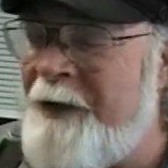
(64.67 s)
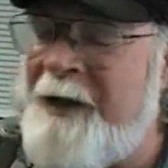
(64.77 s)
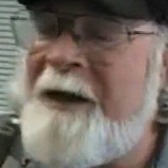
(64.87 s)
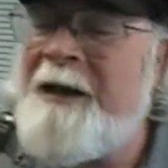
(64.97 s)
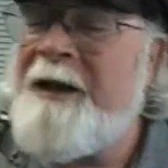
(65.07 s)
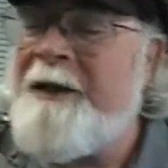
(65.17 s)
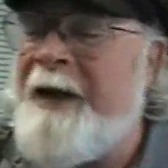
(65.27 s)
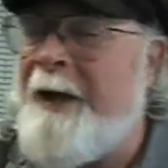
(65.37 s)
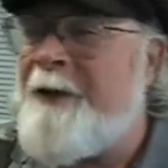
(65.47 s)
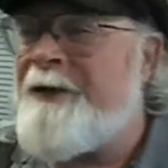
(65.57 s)
on.
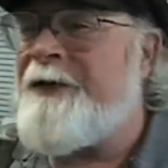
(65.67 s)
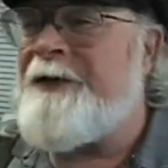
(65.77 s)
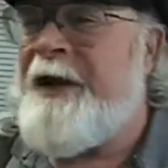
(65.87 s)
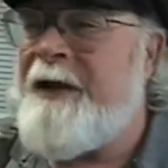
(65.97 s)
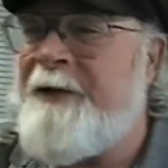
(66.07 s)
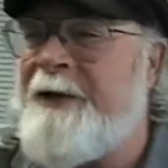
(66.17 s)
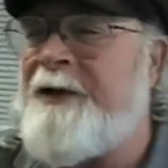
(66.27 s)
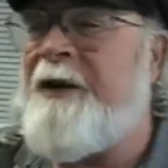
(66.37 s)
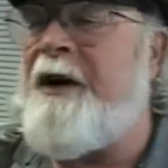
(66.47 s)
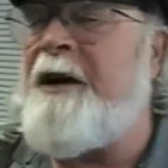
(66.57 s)
That was the state of
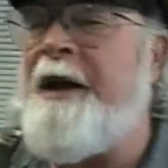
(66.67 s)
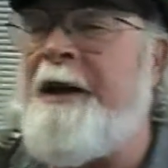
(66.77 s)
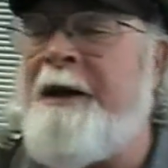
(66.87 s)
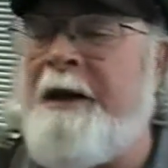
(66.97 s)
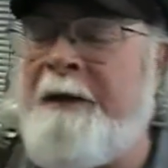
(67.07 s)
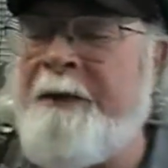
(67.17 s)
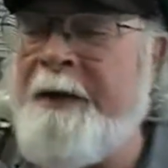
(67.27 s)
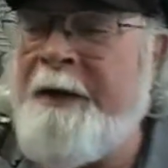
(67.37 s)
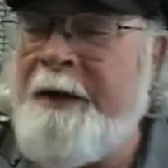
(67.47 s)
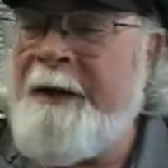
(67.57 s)
his art. And
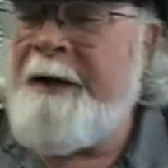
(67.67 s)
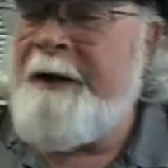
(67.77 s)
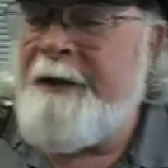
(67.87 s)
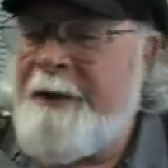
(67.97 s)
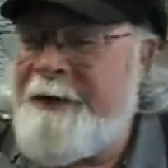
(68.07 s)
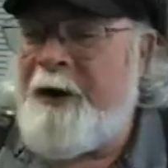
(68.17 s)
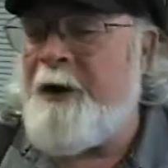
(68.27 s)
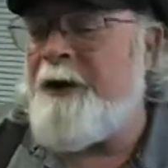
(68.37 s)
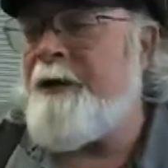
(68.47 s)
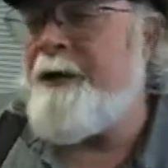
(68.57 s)

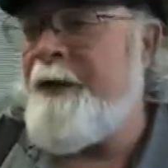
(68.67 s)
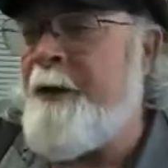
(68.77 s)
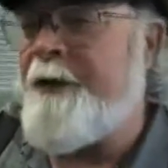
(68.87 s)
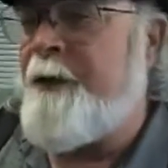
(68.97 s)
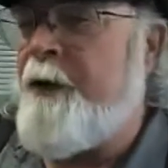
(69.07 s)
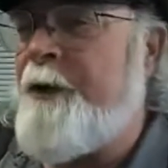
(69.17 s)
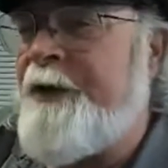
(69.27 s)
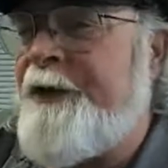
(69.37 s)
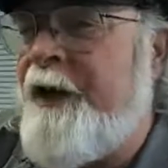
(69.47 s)
so there was a rumor